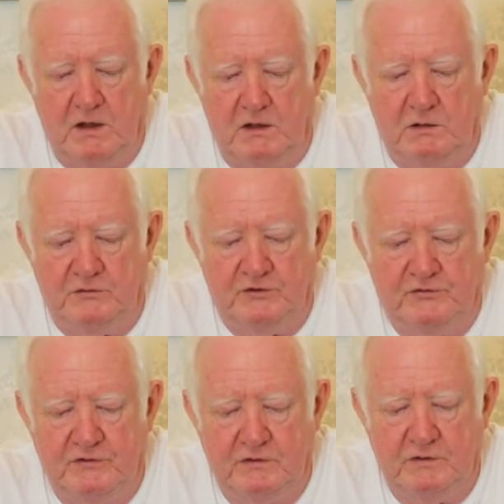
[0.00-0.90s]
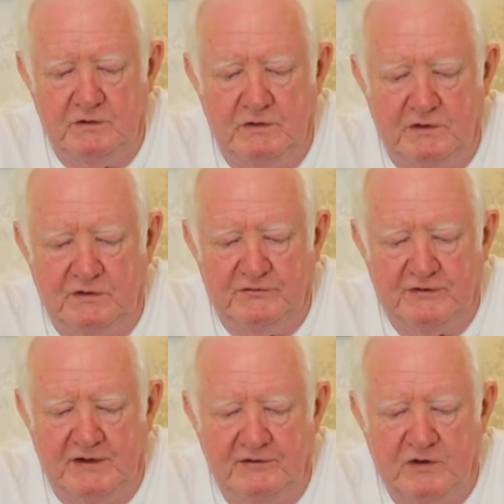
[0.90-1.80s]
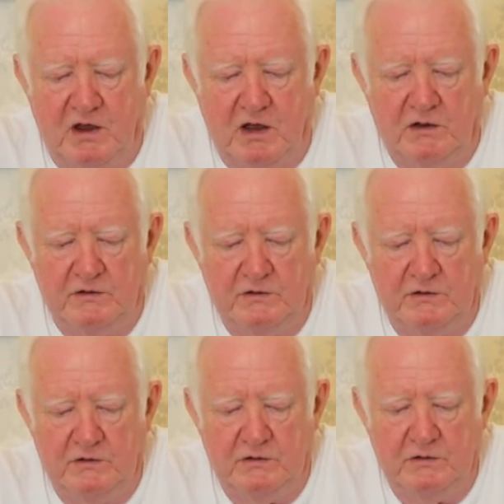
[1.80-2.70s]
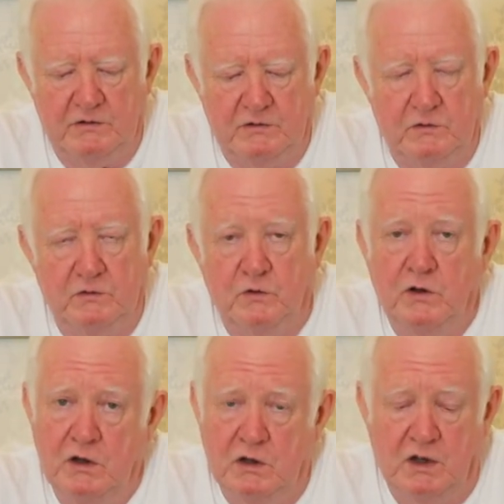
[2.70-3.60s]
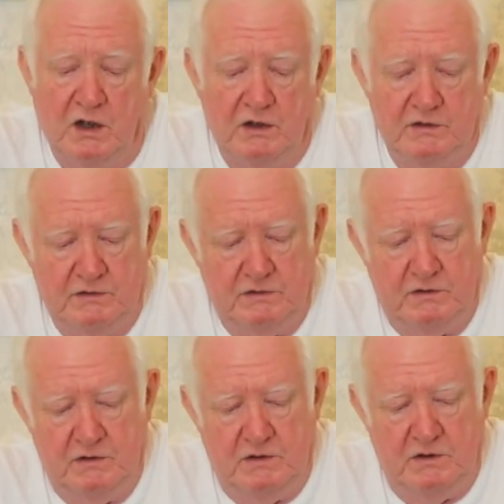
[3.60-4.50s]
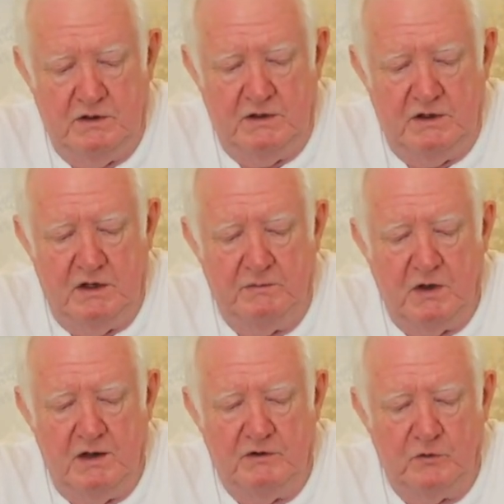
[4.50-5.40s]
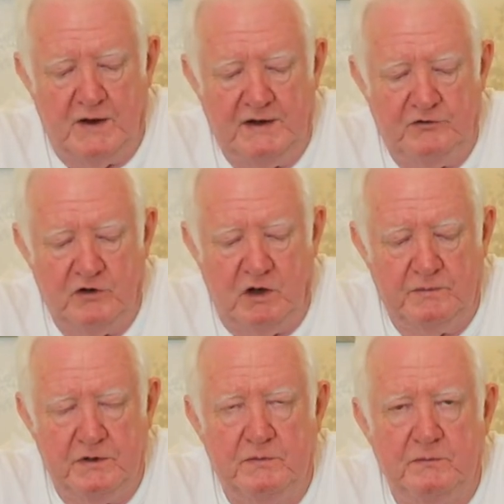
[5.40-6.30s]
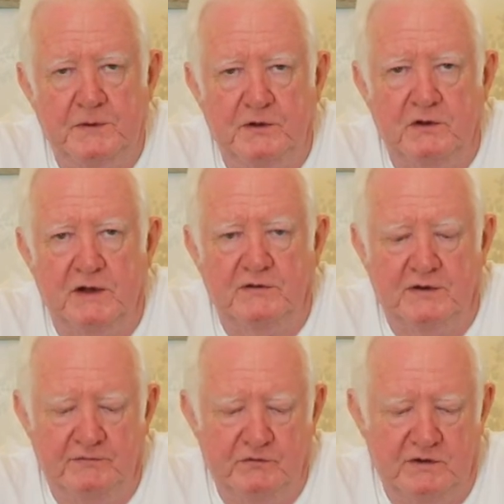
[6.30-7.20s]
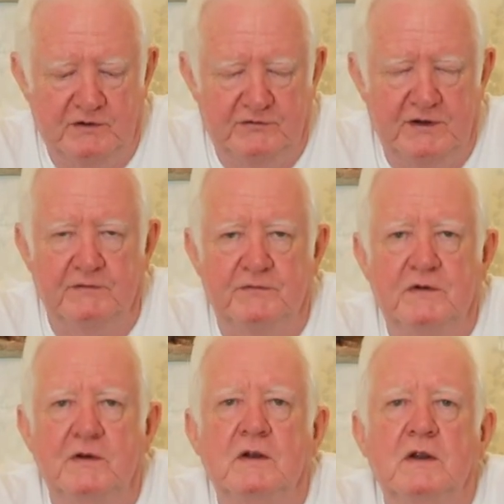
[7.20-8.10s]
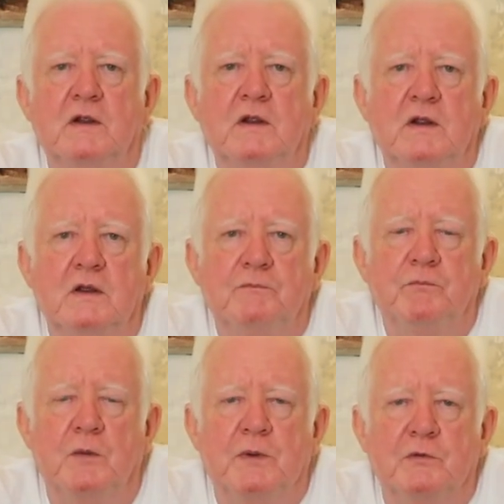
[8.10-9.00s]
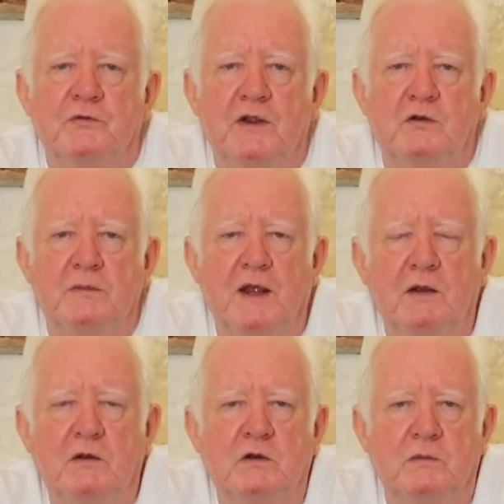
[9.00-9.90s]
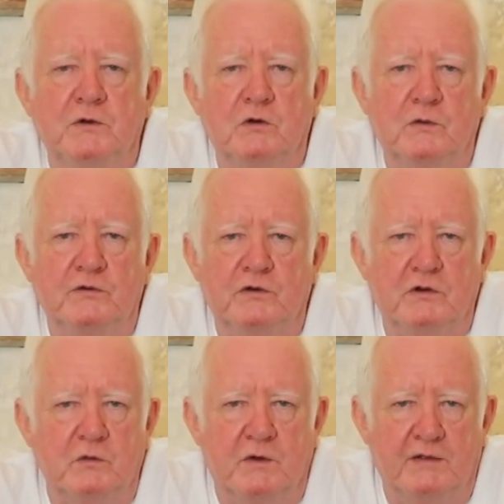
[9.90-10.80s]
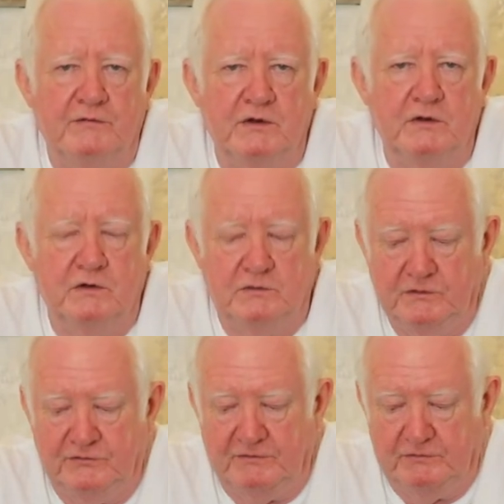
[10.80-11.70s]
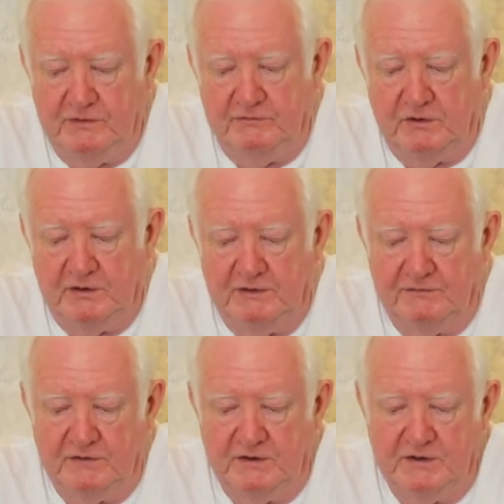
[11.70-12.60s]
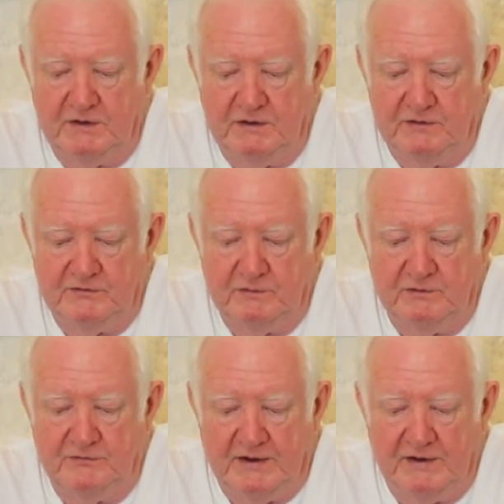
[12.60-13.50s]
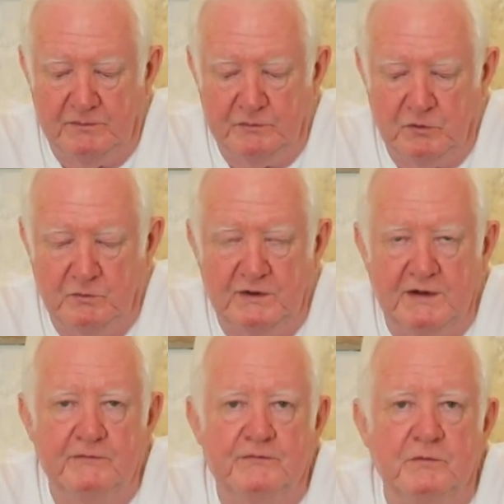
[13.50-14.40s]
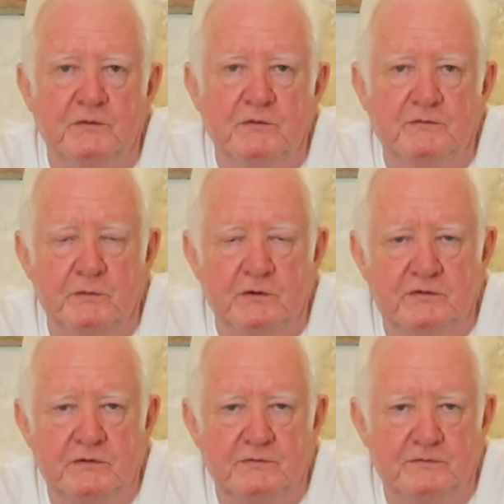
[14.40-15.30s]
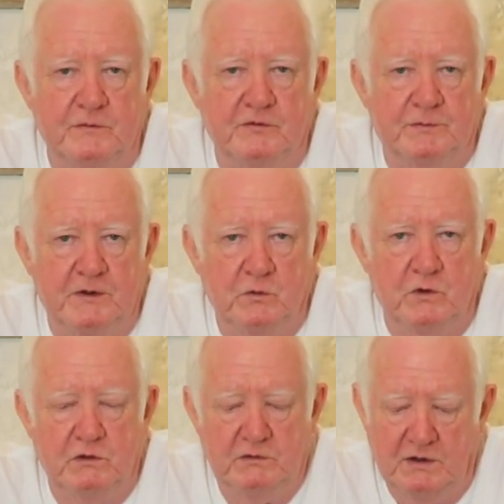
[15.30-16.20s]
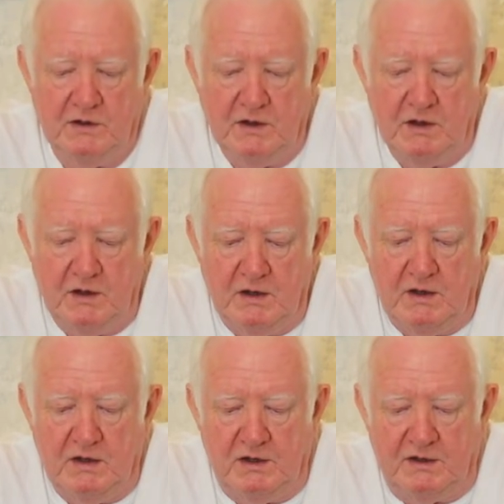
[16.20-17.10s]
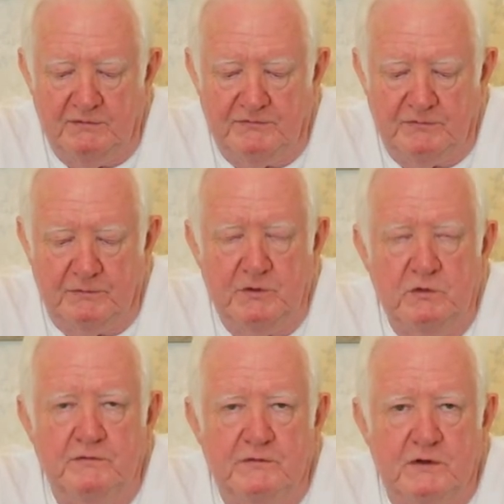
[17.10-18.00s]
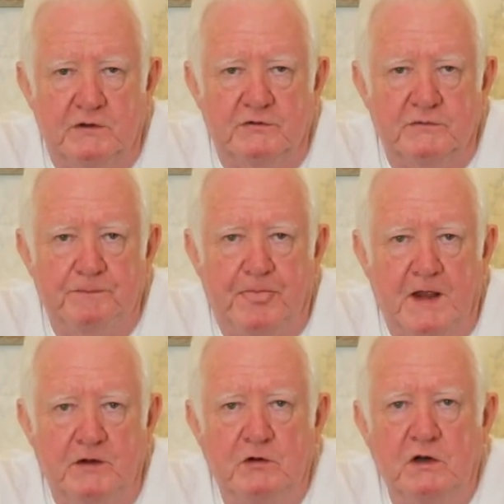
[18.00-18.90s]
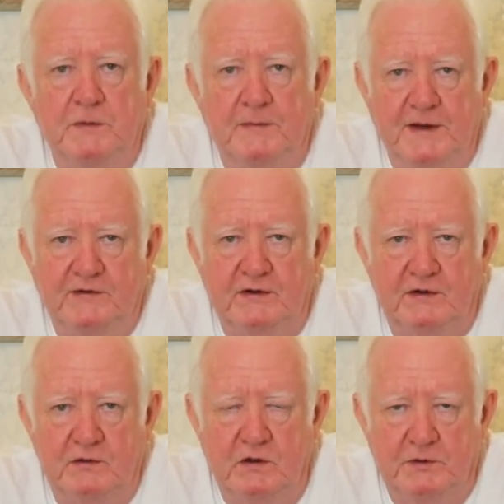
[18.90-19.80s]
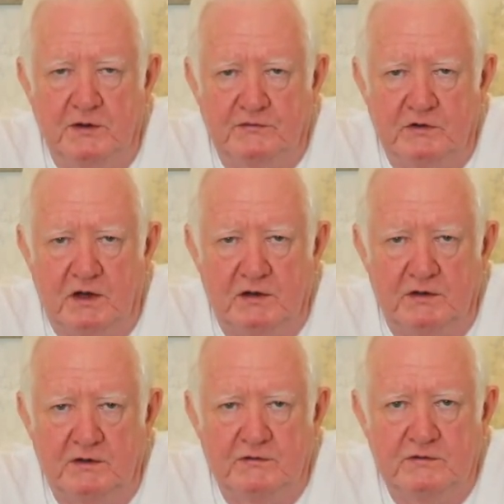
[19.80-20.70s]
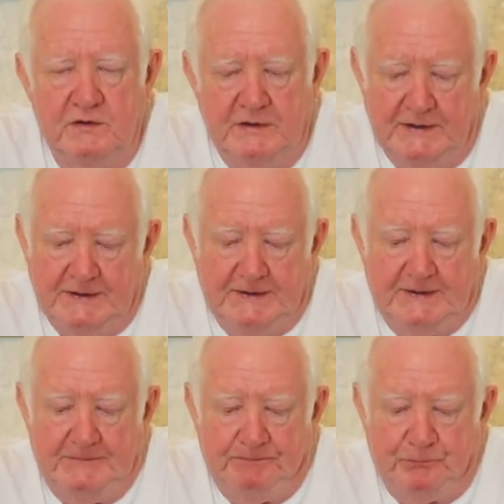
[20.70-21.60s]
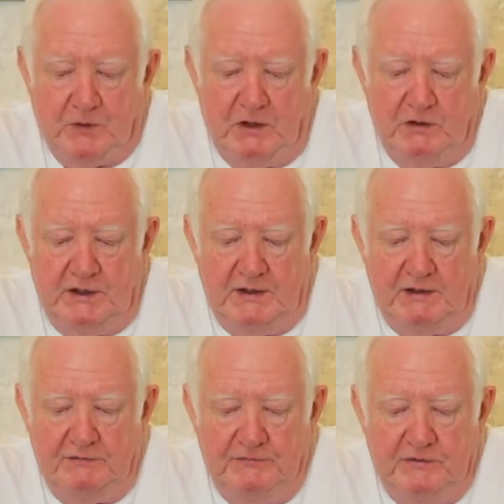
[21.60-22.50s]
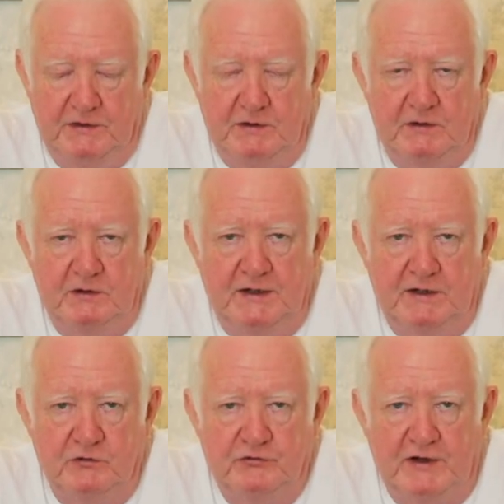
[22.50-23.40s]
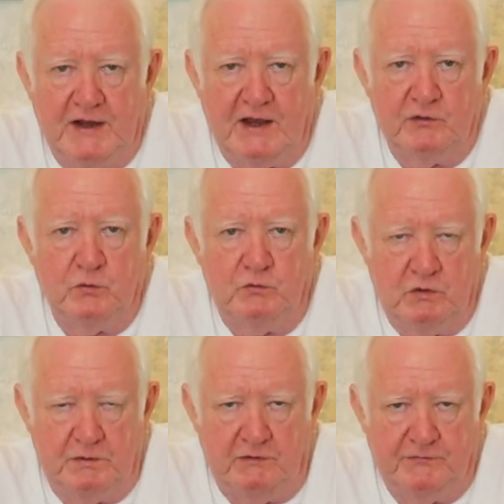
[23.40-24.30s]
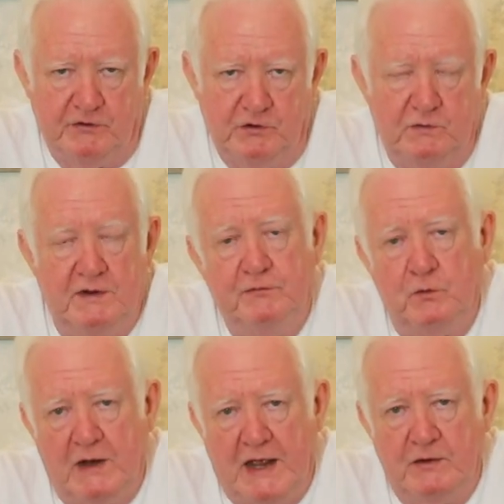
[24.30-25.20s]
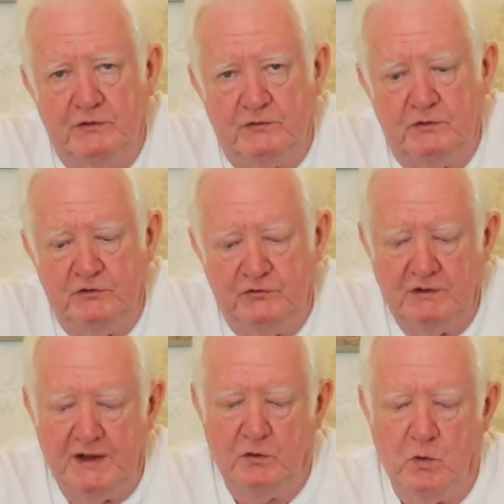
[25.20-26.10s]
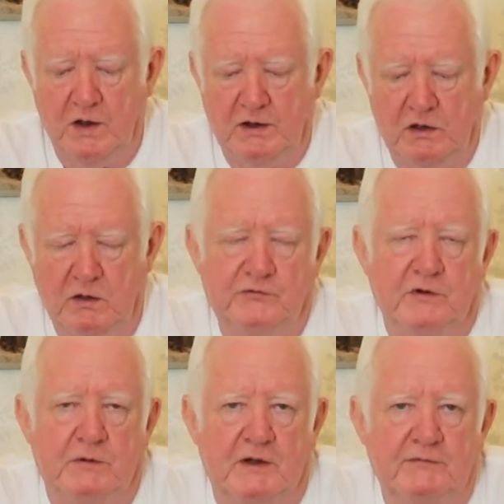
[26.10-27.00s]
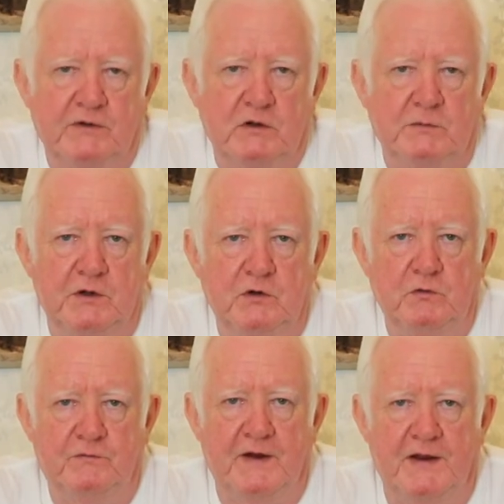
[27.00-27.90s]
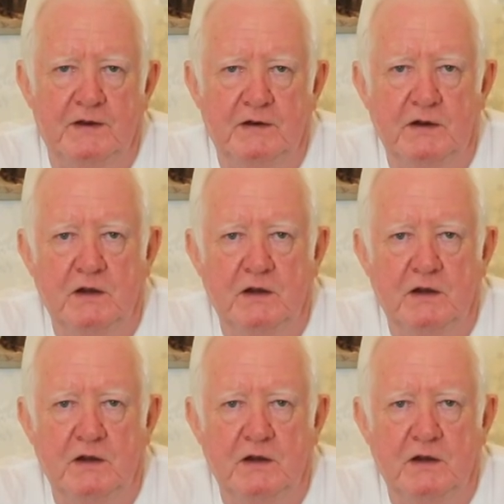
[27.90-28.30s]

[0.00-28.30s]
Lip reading: And the magician can set his heart or her heart and mind to any job and be good at it. They've got this gift. And people say to them, how come you're always good at whatever you do? It's because they've got the gift. And it's simple as that. They're born with a gift from the spirit world, a gift from the universe. Now you're going to be meeting a person like this, and the gift that he or she has will rub off on you if you allow it to, because you'll get quite close, I believe. It could be a new friend.